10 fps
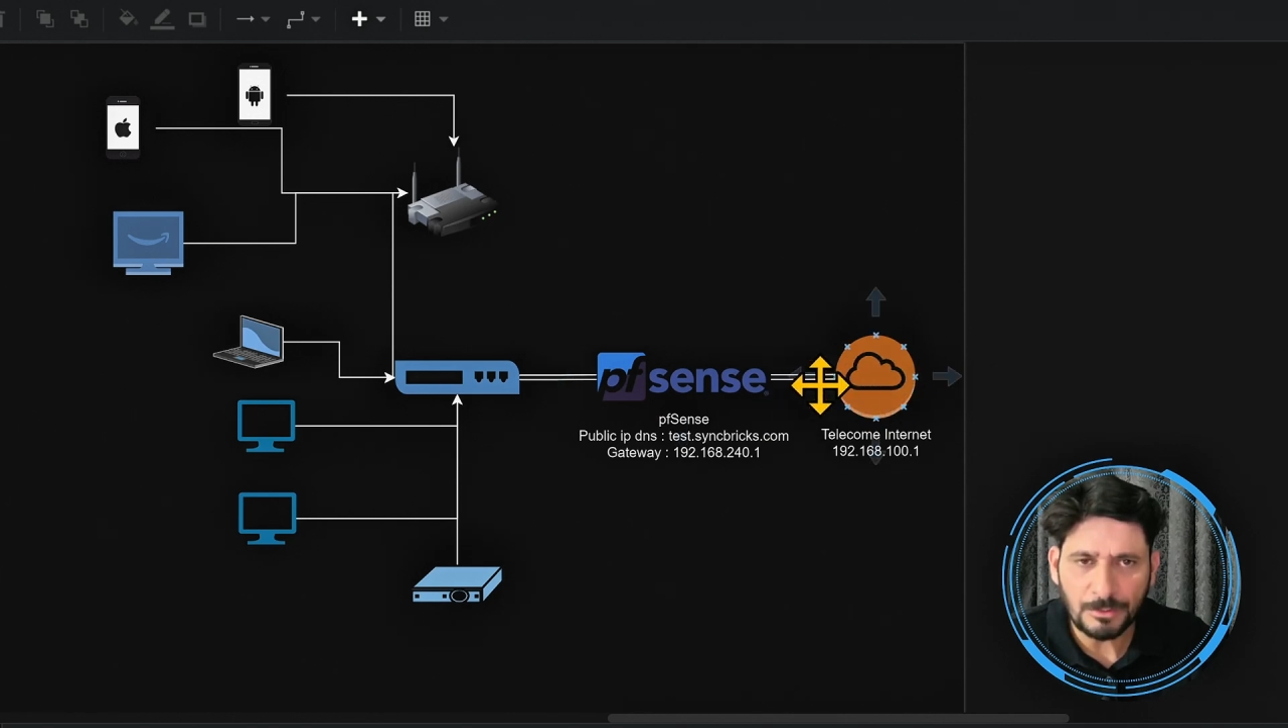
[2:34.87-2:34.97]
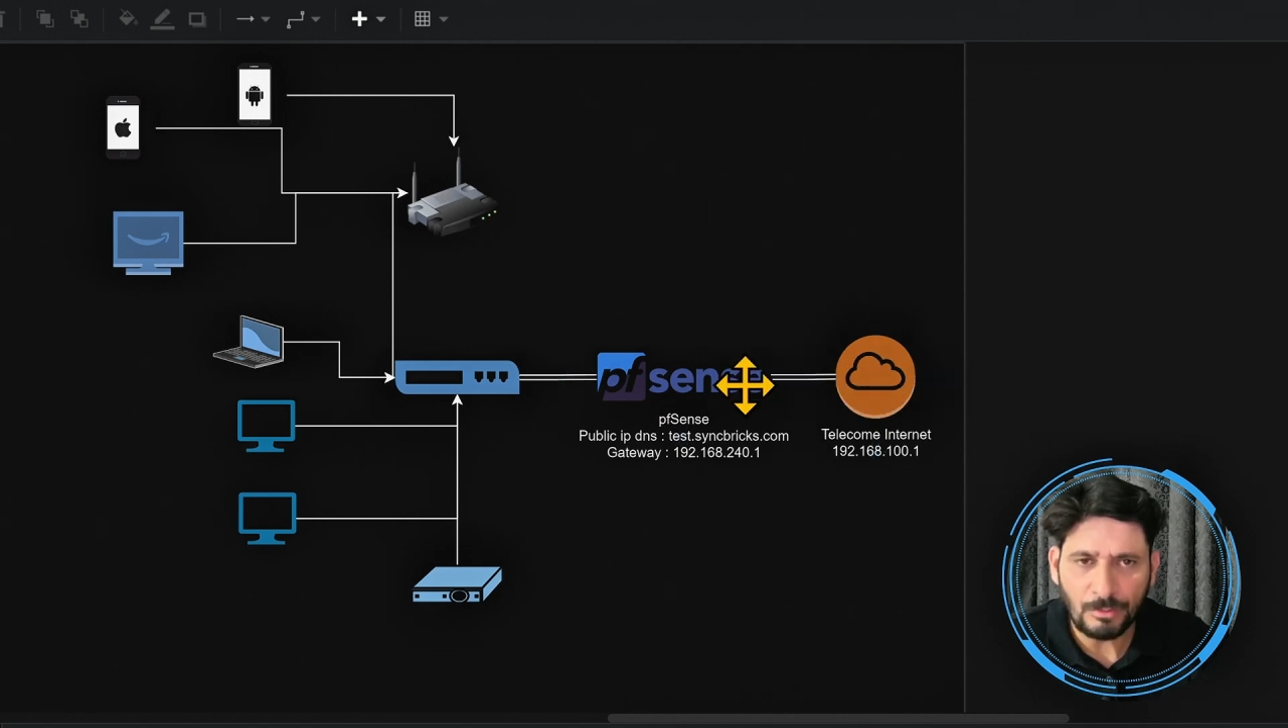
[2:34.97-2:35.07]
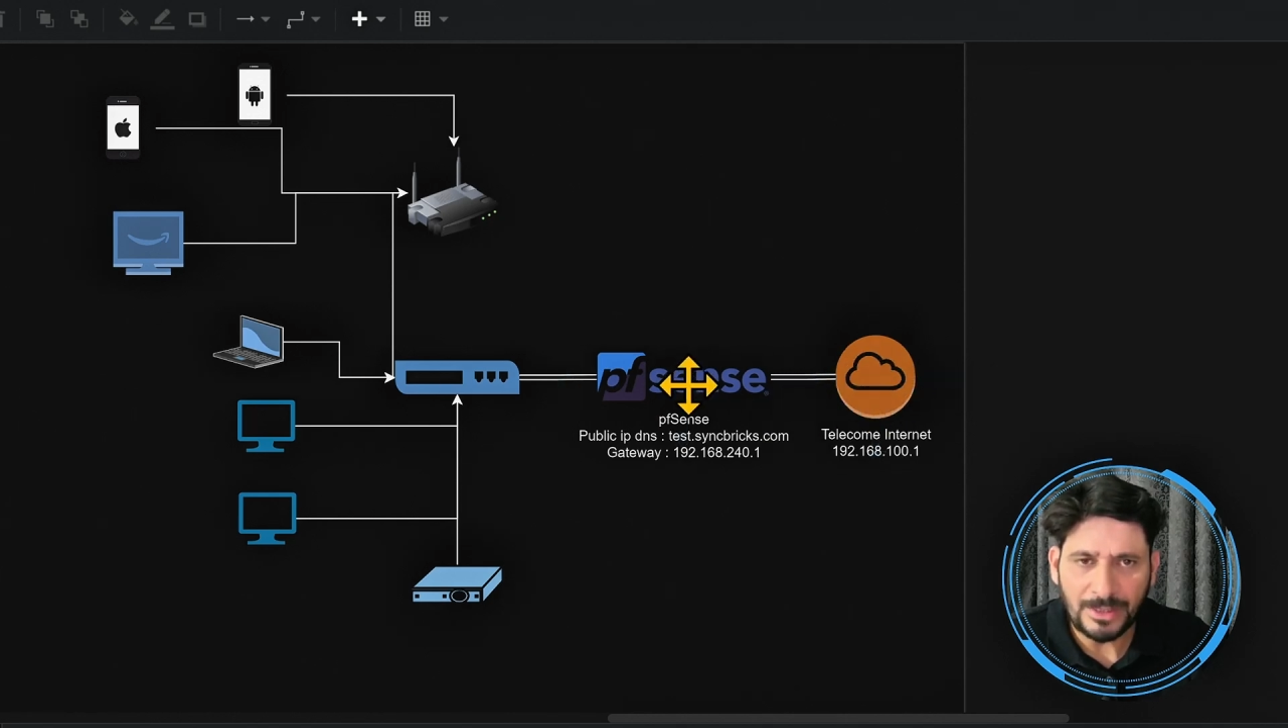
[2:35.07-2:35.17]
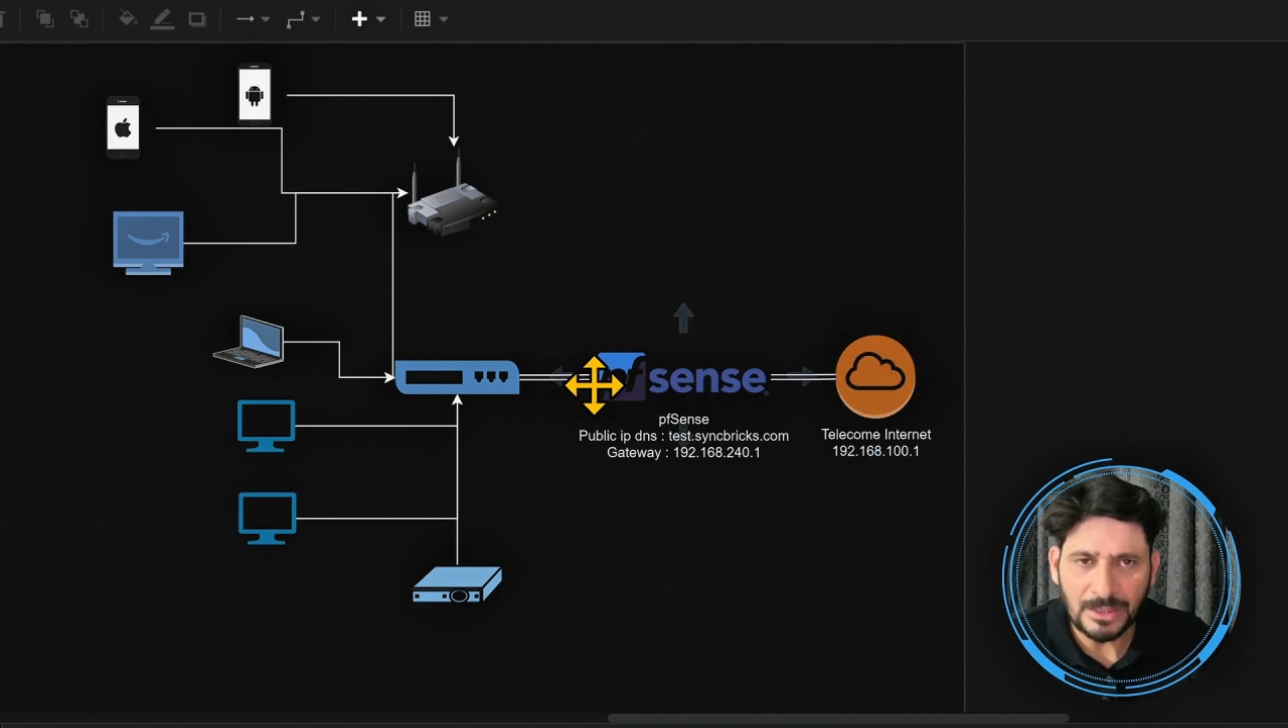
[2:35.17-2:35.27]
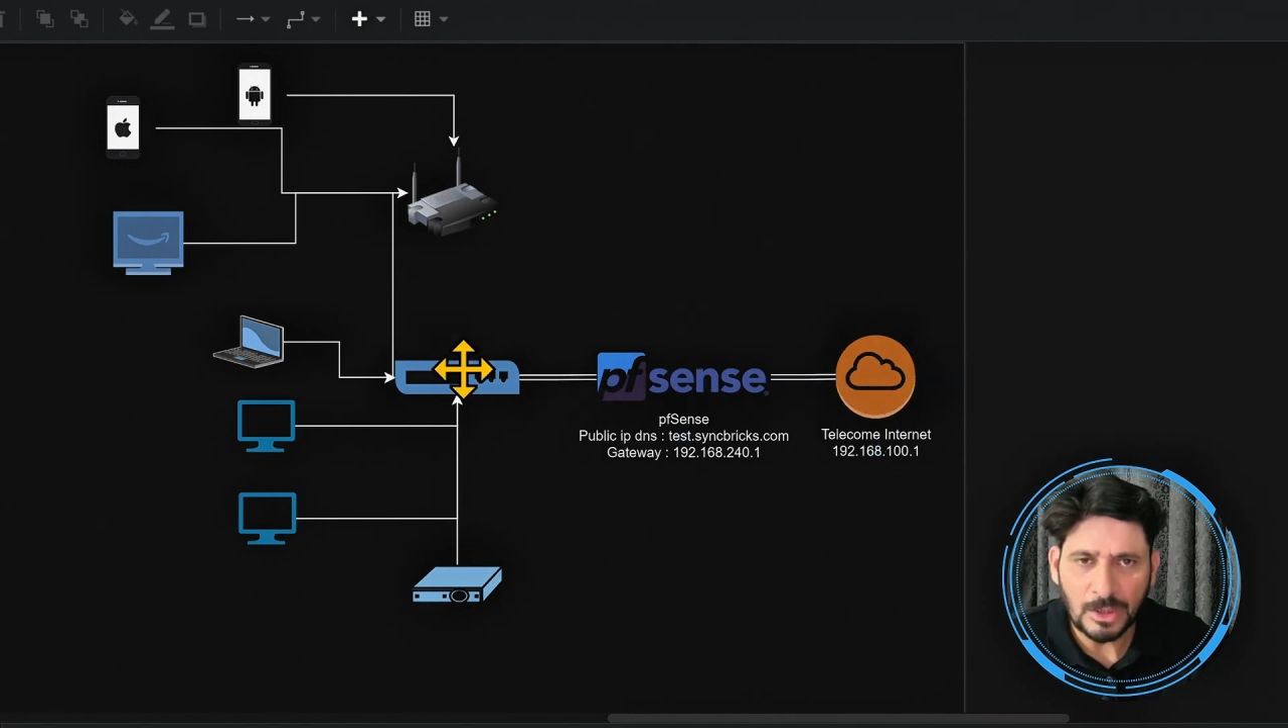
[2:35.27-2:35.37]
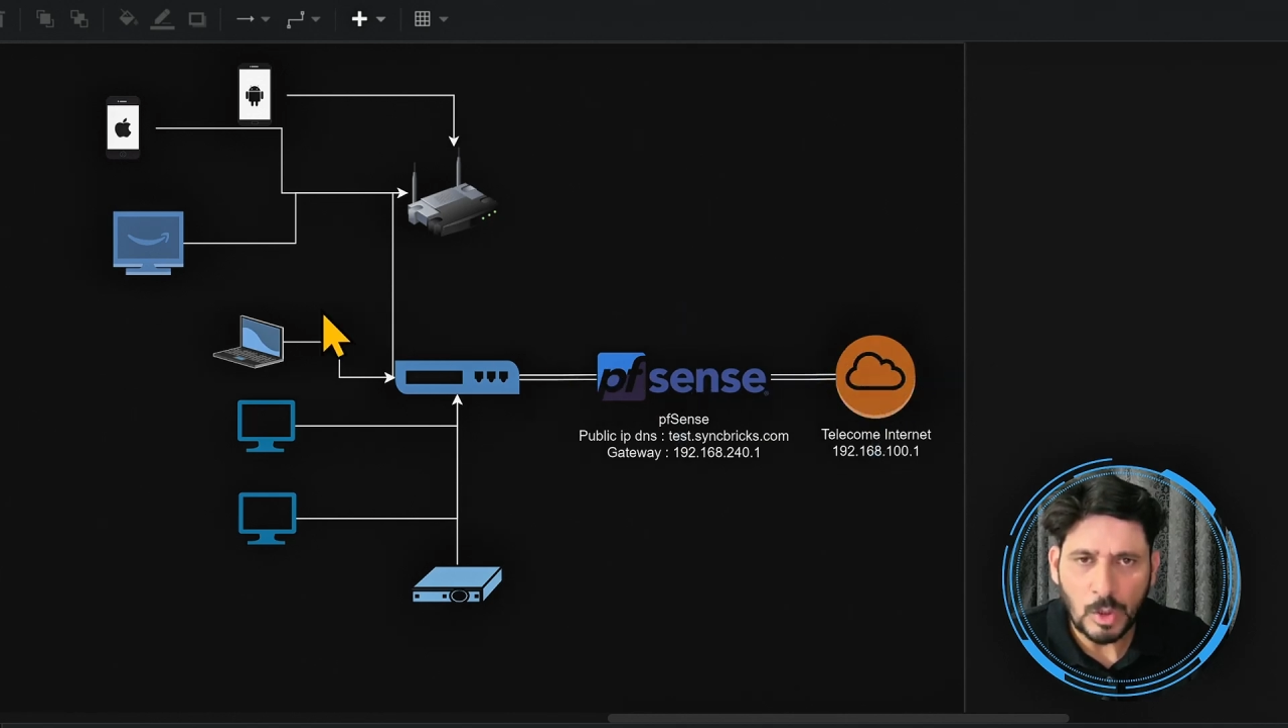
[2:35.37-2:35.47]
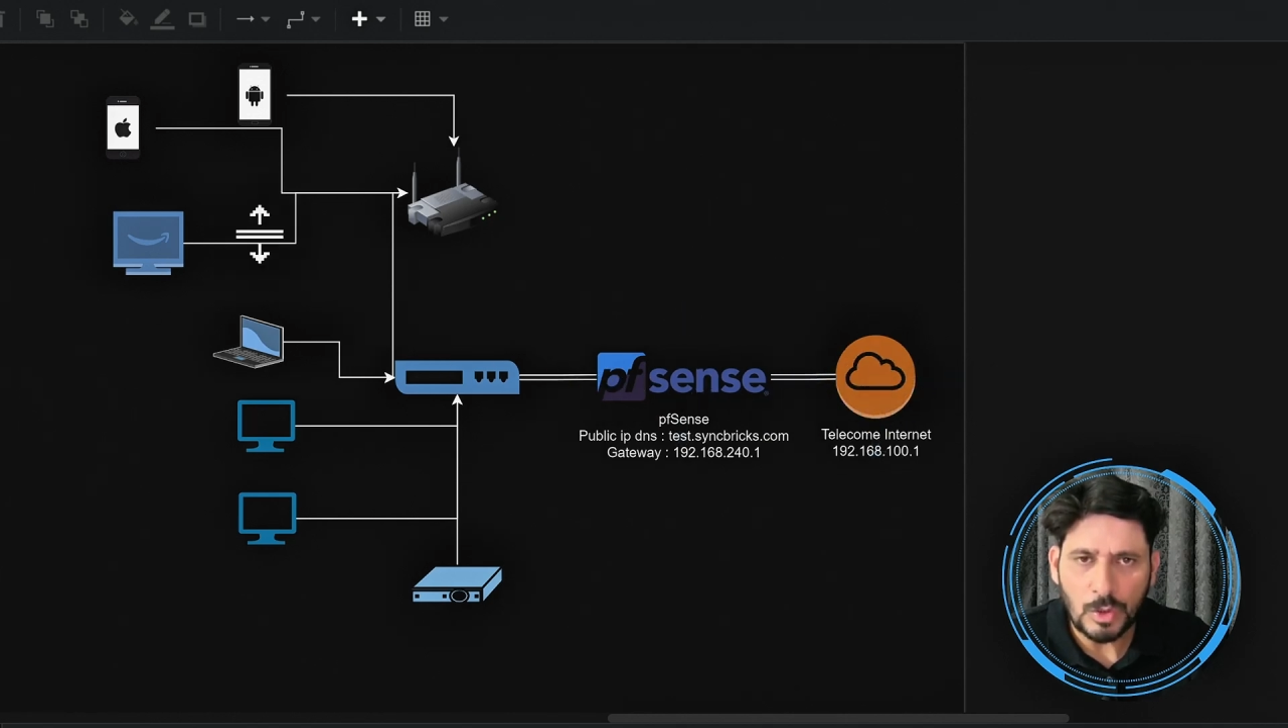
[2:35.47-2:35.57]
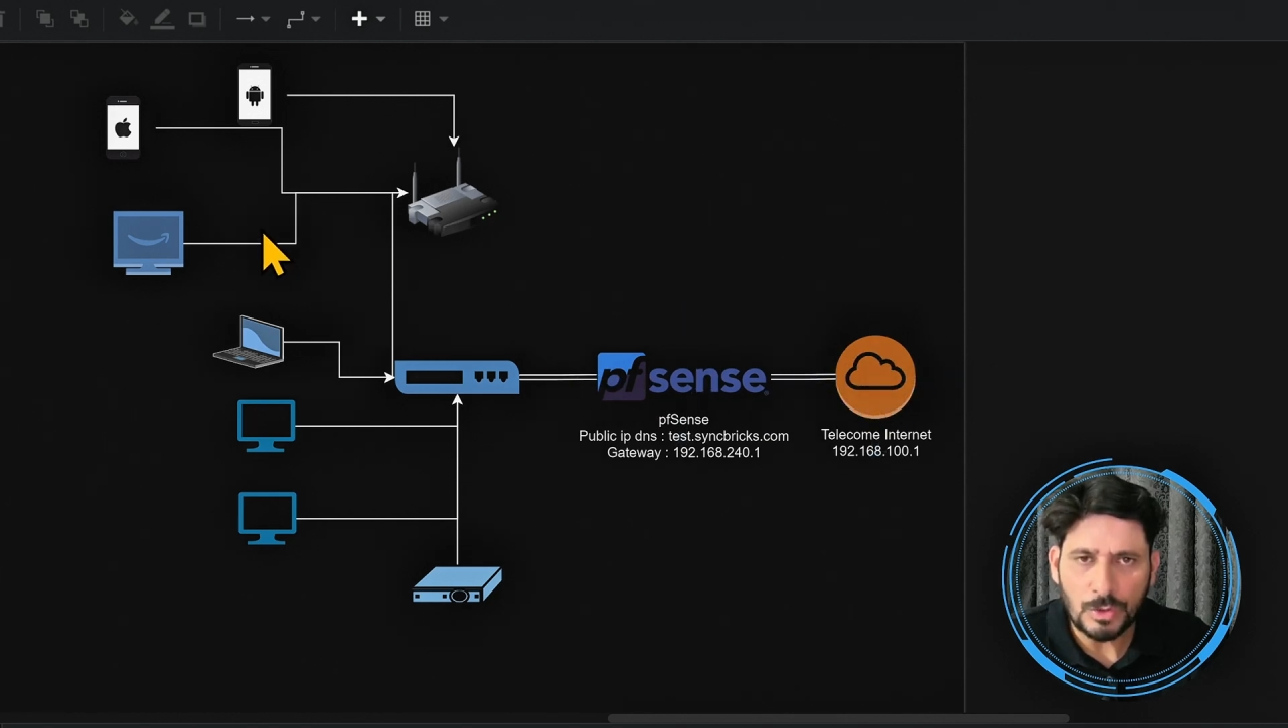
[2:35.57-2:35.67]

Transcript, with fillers: provider